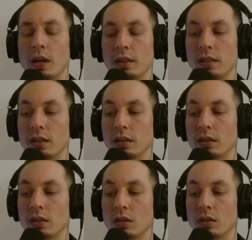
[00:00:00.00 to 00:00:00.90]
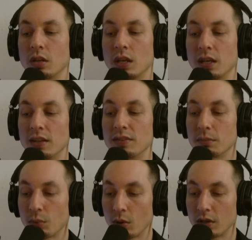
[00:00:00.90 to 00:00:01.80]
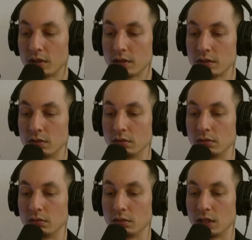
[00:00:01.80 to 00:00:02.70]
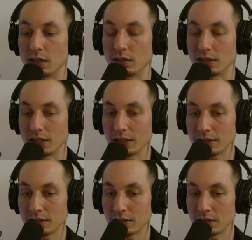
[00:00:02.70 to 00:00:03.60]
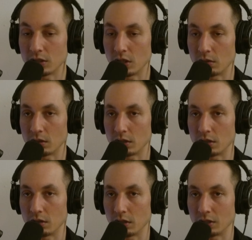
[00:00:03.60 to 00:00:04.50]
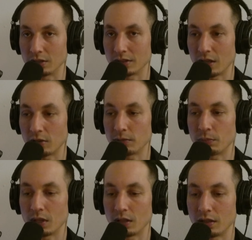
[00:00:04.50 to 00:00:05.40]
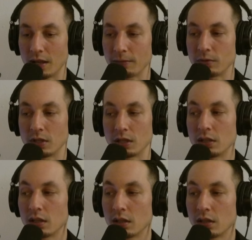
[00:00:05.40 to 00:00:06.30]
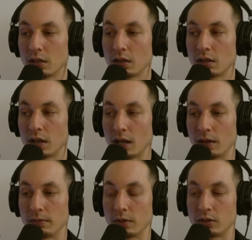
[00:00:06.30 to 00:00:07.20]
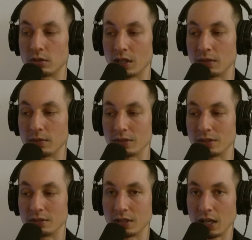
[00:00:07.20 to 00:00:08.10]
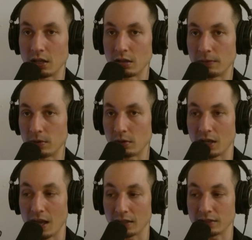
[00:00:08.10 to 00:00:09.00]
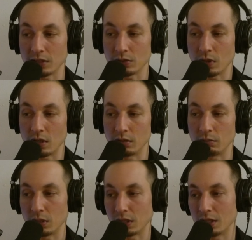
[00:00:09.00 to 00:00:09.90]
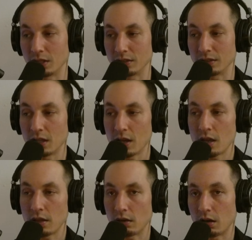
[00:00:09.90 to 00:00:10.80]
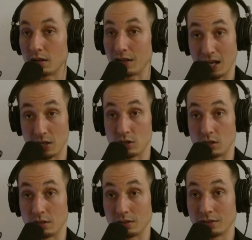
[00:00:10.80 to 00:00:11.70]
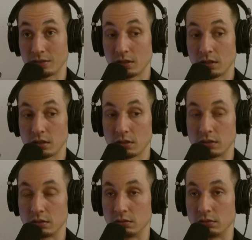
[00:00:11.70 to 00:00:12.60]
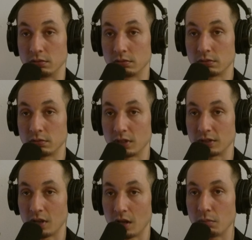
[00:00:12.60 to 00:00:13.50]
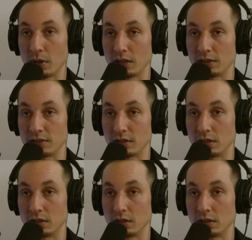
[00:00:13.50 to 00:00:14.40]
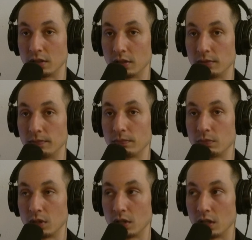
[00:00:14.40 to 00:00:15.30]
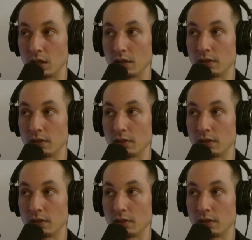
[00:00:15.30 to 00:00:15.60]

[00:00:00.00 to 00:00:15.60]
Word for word: hmm. think it is important to at least know what you're doing yourself, but definitely have a trained facilitator if you can access one because there are dangers to these compounds and certainly um, yeah